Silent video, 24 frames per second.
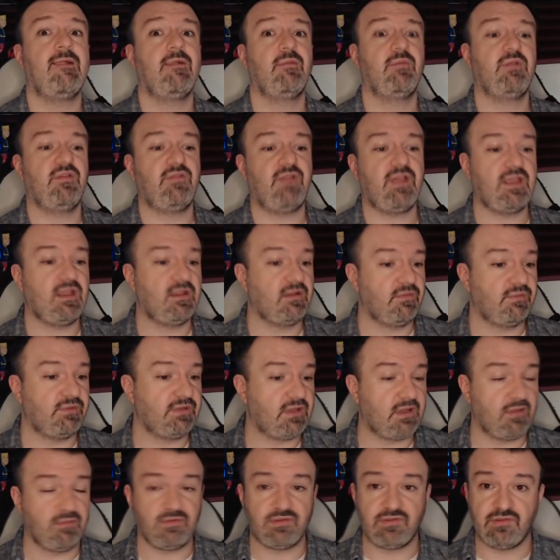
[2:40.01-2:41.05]
But if I end up with a
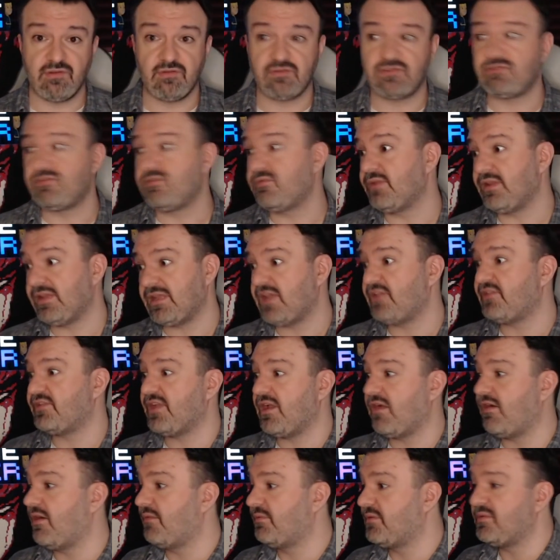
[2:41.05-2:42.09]
couple slow streaming days
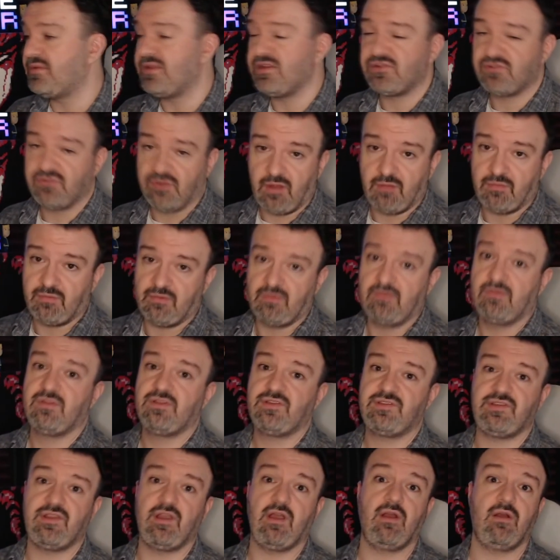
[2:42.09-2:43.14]
now, I'm going to be in trouble.
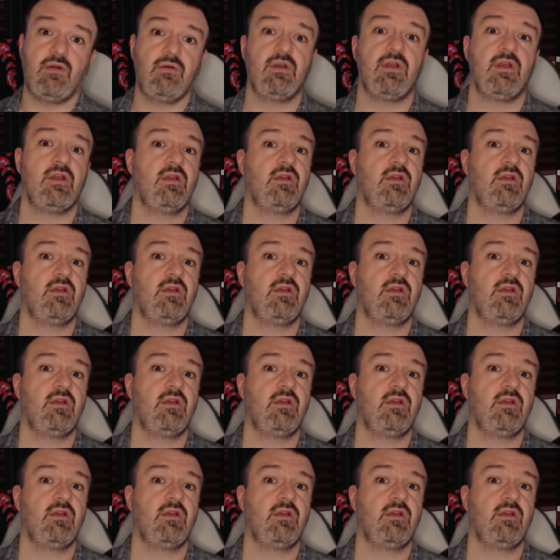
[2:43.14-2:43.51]
So